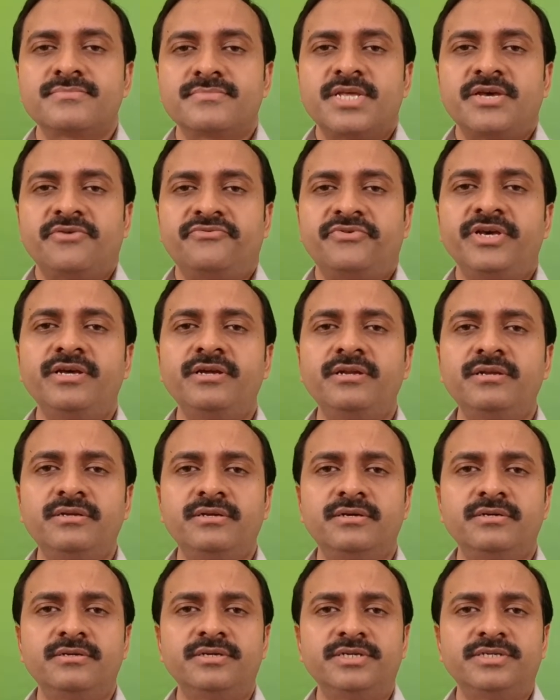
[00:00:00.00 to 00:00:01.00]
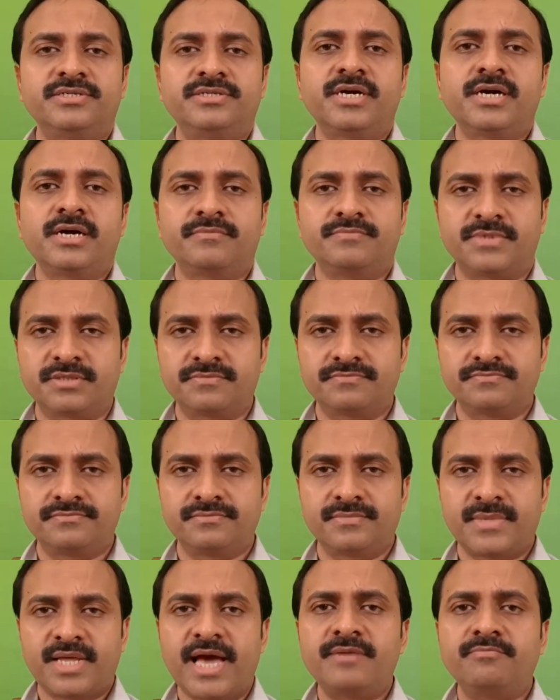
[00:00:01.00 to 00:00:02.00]
They feel disturbed
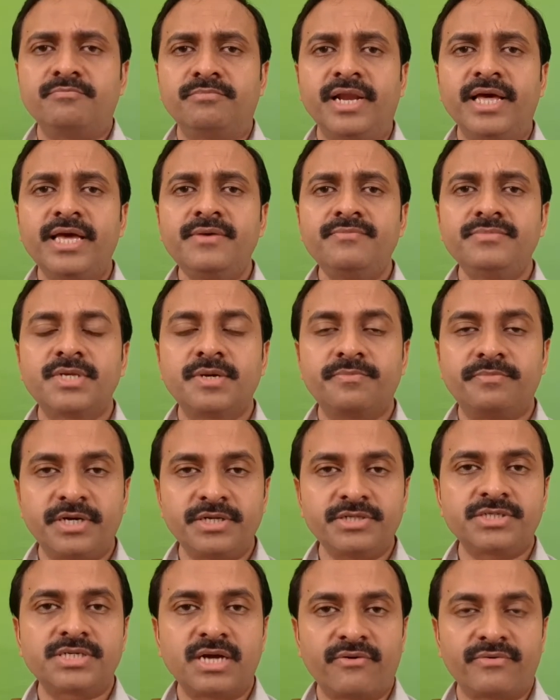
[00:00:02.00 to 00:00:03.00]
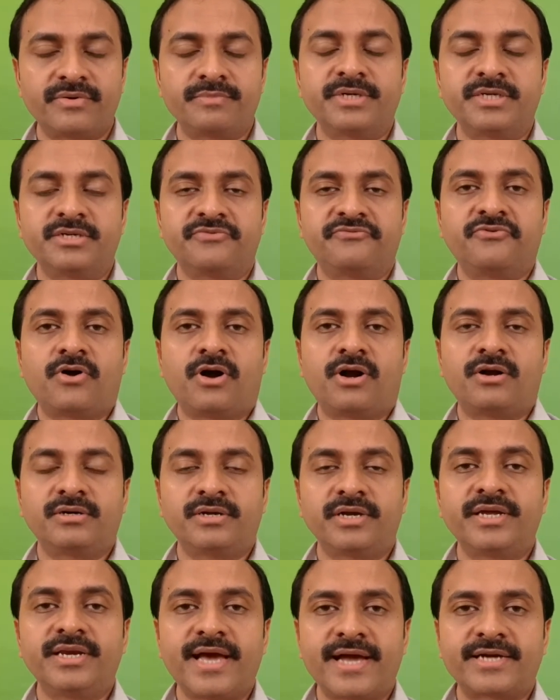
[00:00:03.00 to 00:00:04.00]
and blame the British government for
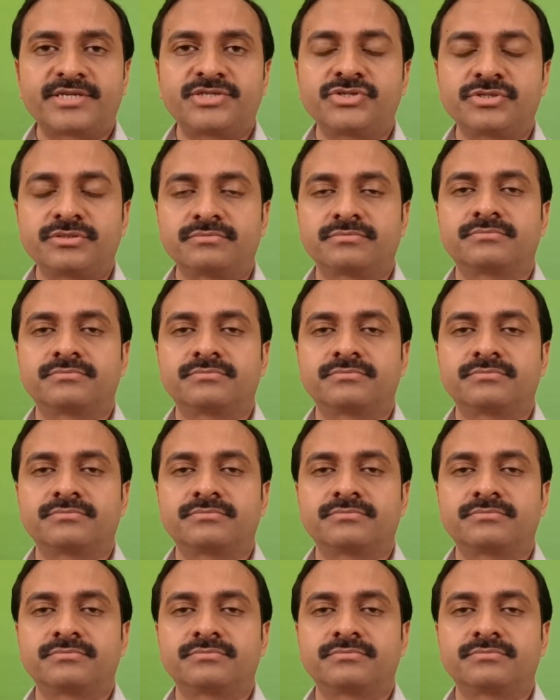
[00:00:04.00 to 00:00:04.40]
inaction.